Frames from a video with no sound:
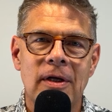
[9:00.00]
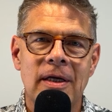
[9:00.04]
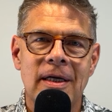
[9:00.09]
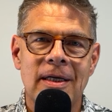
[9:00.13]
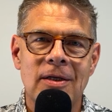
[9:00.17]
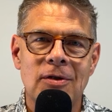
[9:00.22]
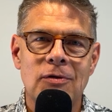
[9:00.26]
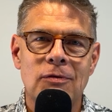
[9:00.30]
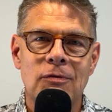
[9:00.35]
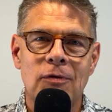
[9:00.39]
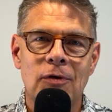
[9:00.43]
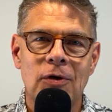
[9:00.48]

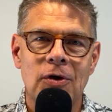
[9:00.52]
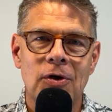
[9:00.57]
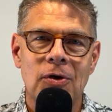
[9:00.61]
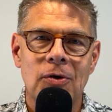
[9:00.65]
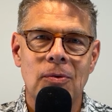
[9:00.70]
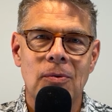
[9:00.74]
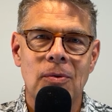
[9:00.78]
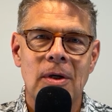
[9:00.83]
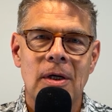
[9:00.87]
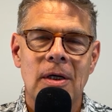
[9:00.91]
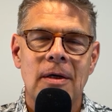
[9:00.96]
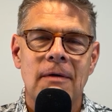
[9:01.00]
is for you.
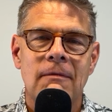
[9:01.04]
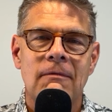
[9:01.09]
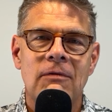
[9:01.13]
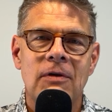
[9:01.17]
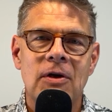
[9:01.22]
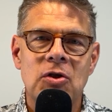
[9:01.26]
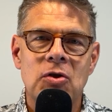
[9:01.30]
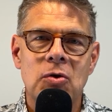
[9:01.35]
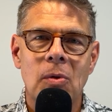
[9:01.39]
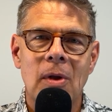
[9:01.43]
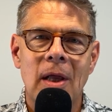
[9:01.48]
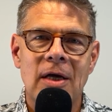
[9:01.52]

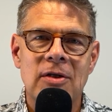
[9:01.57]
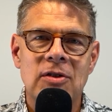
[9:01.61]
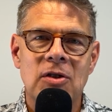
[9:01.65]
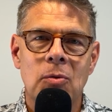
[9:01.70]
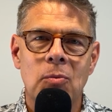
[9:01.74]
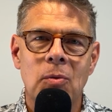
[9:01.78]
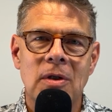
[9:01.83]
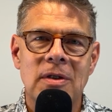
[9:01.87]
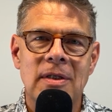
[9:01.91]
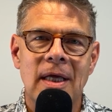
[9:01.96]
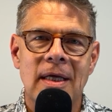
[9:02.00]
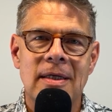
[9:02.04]
Visualizing
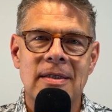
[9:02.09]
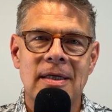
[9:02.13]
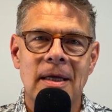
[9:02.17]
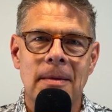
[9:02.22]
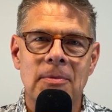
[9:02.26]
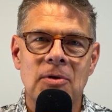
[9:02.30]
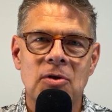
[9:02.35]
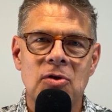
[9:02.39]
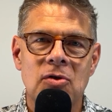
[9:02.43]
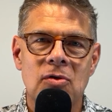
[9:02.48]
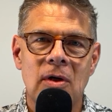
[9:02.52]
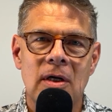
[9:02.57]
what that
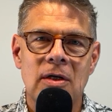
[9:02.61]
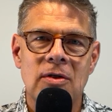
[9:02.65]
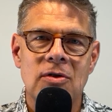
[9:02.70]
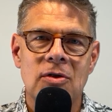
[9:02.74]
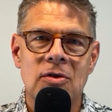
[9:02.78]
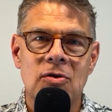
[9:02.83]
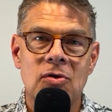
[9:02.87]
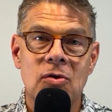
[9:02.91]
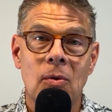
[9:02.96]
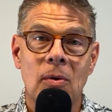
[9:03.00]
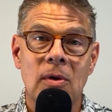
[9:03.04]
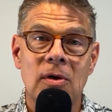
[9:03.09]
demonstration
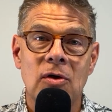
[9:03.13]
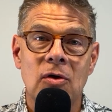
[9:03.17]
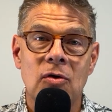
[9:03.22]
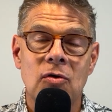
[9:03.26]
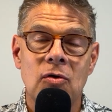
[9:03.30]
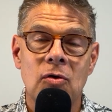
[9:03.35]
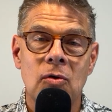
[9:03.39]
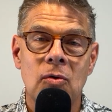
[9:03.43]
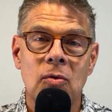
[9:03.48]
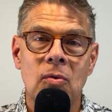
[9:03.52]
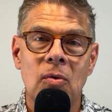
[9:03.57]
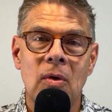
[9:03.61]
is going to
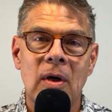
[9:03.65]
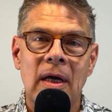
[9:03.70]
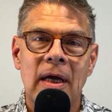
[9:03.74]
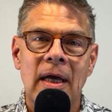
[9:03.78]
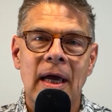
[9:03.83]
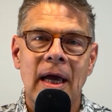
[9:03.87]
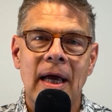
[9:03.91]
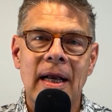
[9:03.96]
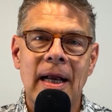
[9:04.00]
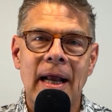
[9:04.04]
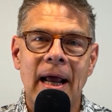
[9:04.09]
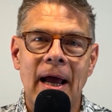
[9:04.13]
do
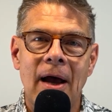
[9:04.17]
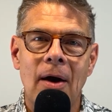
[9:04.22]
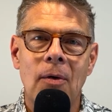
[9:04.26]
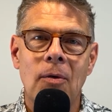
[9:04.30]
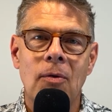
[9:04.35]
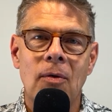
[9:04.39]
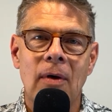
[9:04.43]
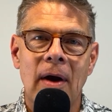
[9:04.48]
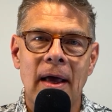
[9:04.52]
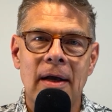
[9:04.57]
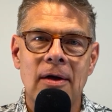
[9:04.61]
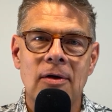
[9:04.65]
and how
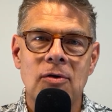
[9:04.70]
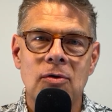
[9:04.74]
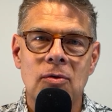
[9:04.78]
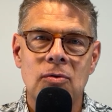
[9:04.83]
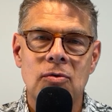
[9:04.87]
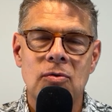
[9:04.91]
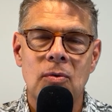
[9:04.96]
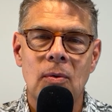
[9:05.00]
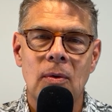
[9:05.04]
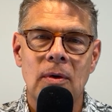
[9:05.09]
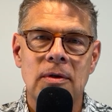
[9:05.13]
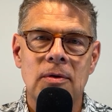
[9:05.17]
gratitude
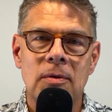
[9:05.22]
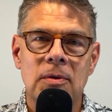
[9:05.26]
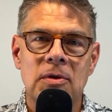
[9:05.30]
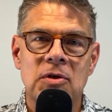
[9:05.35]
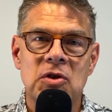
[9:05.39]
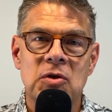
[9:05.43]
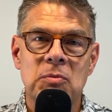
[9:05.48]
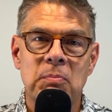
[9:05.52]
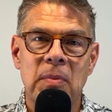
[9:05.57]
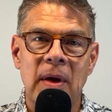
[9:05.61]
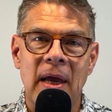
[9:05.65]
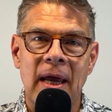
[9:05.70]
is going to
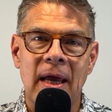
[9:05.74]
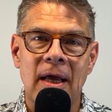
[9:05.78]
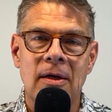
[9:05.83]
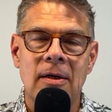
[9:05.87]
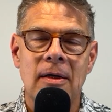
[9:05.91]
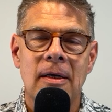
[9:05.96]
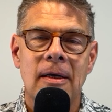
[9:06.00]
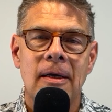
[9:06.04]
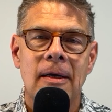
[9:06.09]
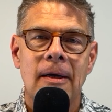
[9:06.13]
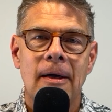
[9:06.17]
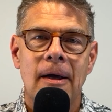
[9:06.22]
expand
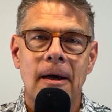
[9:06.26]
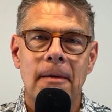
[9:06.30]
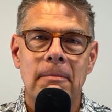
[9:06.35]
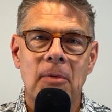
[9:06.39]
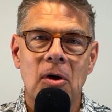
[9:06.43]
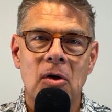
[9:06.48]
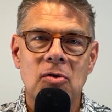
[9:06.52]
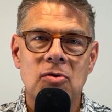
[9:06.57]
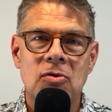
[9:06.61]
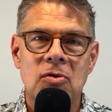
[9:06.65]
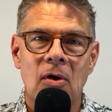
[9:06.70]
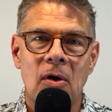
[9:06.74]

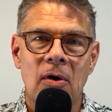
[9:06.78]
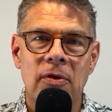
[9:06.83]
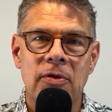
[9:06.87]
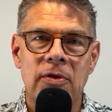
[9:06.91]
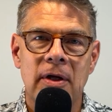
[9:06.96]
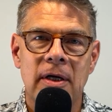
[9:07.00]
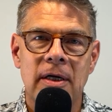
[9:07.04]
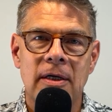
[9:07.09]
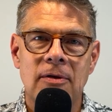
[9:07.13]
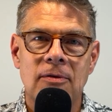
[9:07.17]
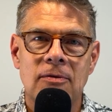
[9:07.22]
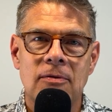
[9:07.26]
amongst all
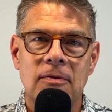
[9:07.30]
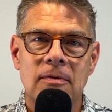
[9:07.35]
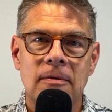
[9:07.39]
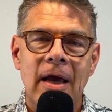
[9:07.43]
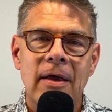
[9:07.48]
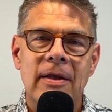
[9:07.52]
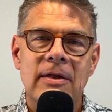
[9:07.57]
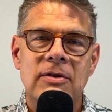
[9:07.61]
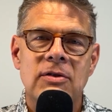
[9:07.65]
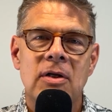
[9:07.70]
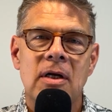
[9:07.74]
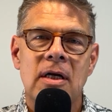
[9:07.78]
things. How
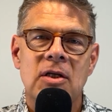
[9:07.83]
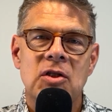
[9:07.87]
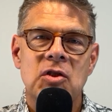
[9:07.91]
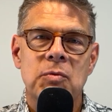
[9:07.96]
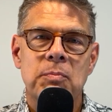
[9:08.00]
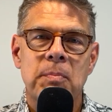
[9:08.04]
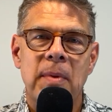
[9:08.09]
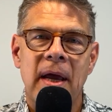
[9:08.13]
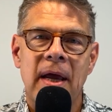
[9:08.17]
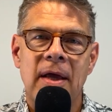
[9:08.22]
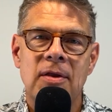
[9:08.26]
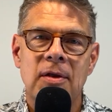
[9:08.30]
that's going to
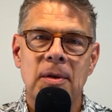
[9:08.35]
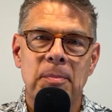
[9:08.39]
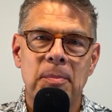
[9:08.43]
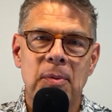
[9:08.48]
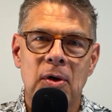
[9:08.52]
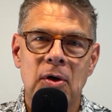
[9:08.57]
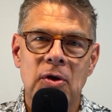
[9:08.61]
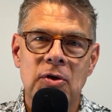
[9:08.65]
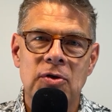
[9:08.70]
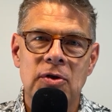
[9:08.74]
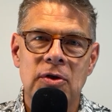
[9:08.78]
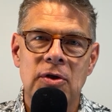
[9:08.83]
expand the
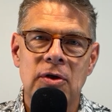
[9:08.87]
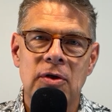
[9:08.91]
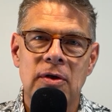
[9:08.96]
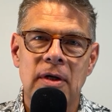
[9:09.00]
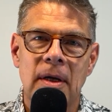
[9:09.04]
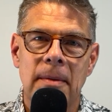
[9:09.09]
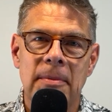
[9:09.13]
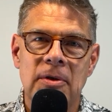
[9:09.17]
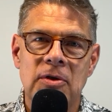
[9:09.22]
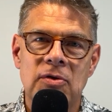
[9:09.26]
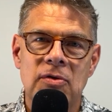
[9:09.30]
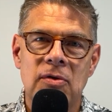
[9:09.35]
person you're
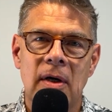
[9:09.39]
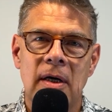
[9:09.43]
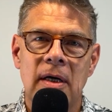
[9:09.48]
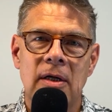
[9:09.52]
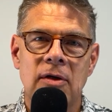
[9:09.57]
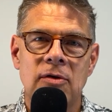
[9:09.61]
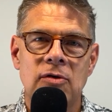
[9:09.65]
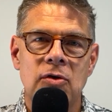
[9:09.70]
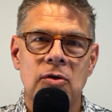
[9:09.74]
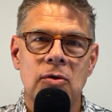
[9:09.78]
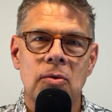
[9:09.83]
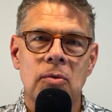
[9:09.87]
demonstrating
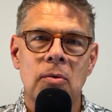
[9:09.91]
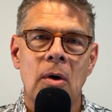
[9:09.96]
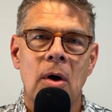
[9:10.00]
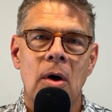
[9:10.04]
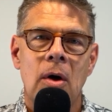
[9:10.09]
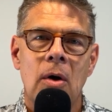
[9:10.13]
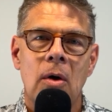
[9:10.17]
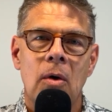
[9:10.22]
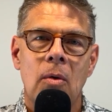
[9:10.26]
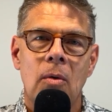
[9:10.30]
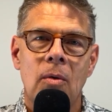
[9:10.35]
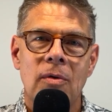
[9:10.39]
it to
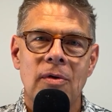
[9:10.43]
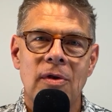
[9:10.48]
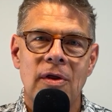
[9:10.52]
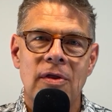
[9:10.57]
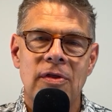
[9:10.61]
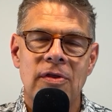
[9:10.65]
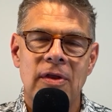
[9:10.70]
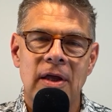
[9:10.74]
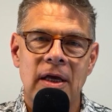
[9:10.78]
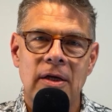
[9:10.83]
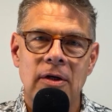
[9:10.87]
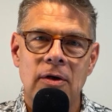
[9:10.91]
or the
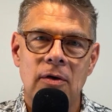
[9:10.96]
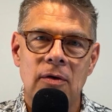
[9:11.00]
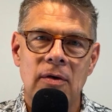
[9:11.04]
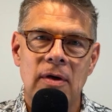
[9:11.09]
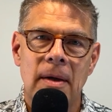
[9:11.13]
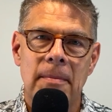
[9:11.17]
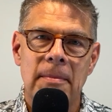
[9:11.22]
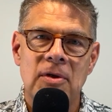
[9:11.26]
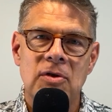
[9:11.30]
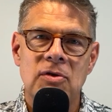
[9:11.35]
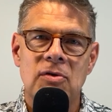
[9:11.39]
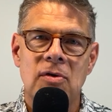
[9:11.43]
thing you're
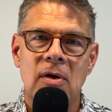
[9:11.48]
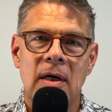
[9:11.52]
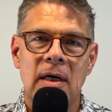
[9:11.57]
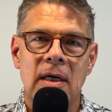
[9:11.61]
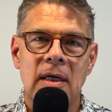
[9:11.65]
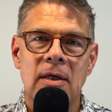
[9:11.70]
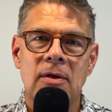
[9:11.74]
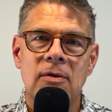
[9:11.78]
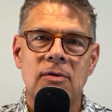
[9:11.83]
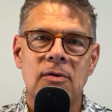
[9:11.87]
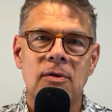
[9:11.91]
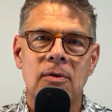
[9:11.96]
demonstrating
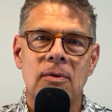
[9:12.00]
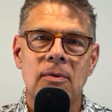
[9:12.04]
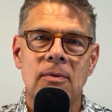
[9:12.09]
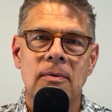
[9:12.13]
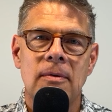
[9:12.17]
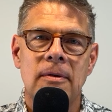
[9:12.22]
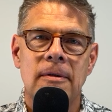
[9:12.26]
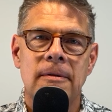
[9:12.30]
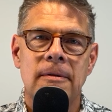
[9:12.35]
it to.